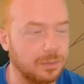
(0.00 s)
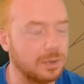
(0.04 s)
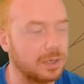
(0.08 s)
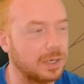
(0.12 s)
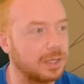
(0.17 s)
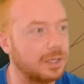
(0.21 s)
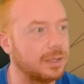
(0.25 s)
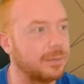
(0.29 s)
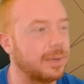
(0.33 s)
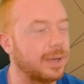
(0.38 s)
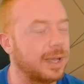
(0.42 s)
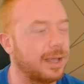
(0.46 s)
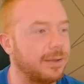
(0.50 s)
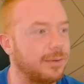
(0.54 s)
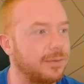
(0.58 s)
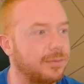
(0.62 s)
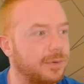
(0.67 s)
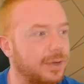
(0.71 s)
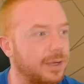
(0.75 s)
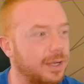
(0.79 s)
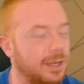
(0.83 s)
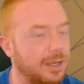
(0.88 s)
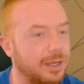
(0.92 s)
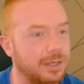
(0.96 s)
One of them
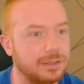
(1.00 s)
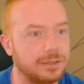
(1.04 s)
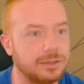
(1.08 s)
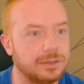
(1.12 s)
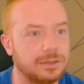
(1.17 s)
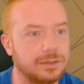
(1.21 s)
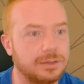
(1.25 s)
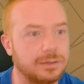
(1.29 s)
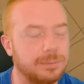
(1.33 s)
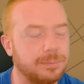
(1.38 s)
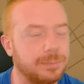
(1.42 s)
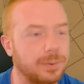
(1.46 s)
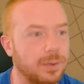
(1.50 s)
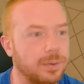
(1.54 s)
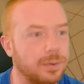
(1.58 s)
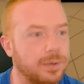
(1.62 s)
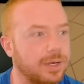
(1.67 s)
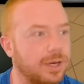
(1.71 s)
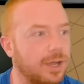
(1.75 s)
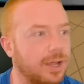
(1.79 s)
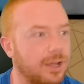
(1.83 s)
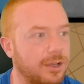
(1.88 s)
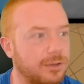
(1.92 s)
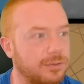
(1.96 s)
I've uh,
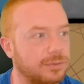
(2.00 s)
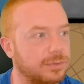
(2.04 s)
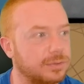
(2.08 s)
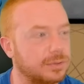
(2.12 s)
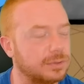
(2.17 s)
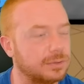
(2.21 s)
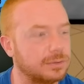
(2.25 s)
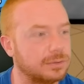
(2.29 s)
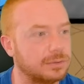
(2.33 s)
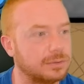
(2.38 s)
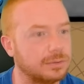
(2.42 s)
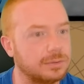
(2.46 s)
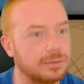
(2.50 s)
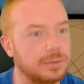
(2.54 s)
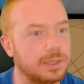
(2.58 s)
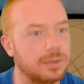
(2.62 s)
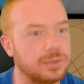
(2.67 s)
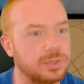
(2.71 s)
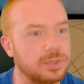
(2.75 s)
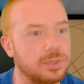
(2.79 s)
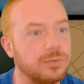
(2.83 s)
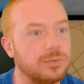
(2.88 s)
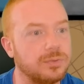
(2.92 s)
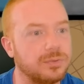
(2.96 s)
broken off.
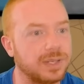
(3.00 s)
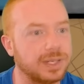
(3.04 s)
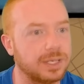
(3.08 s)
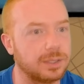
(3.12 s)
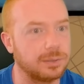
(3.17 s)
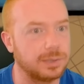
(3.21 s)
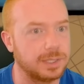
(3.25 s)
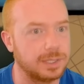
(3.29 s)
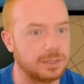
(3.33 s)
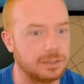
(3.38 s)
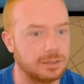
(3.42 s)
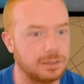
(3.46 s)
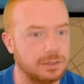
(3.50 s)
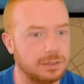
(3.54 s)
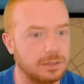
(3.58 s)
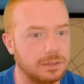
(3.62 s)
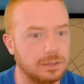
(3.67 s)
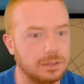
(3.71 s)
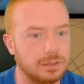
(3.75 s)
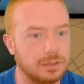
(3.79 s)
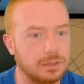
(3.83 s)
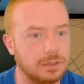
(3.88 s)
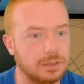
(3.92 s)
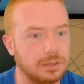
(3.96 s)
I was too vigorous.
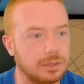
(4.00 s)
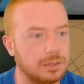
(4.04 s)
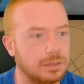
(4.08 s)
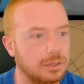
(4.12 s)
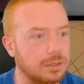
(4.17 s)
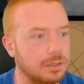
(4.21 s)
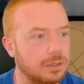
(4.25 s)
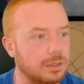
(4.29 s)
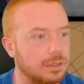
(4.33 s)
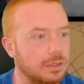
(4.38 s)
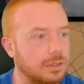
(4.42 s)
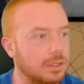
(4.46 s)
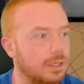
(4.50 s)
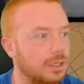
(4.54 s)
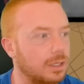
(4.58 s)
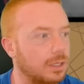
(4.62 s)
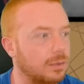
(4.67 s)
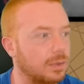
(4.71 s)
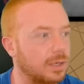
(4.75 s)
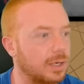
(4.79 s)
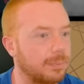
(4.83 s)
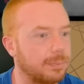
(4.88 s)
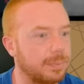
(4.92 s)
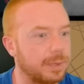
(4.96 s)

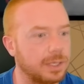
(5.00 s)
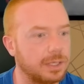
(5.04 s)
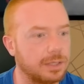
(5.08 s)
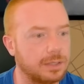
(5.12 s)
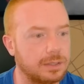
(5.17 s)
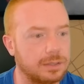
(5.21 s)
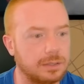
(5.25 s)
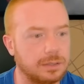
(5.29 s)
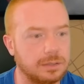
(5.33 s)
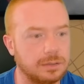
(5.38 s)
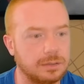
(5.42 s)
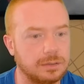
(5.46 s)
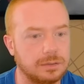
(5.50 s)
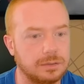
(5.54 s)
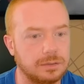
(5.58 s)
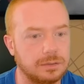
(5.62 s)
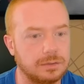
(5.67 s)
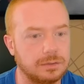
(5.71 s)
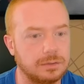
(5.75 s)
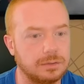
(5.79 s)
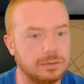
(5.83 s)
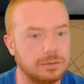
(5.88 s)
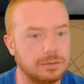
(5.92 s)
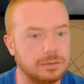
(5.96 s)
Uh, what up, Pink?
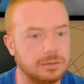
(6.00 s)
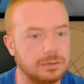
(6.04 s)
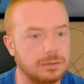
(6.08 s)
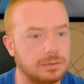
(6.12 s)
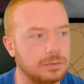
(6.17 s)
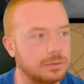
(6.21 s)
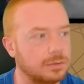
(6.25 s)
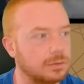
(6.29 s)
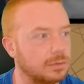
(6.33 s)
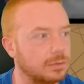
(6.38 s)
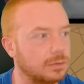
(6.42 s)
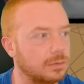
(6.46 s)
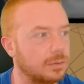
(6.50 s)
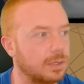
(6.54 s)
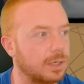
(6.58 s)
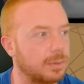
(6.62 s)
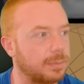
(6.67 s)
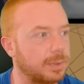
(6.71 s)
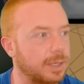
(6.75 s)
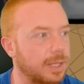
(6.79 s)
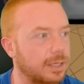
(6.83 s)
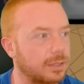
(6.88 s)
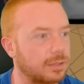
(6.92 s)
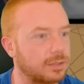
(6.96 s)
What
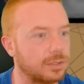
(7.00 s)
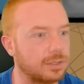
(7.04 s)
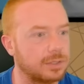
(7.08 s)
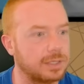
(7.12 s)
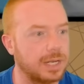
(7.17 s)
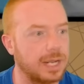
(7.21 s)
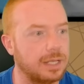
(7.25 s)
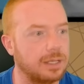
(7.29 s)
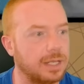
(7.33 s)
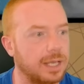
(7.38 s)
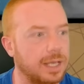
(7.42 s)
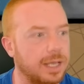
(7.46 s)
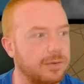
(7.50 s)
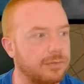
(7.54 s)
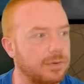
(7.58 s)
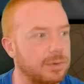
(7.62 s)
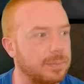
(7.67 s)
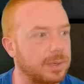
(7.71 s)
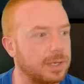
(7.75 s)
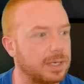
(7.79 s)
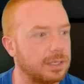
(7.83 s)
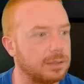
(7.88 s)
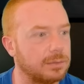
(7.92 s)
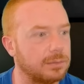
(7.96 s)
up, Black? Just ally
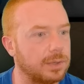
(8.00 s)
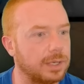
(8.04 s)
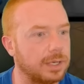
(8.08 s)
everybody.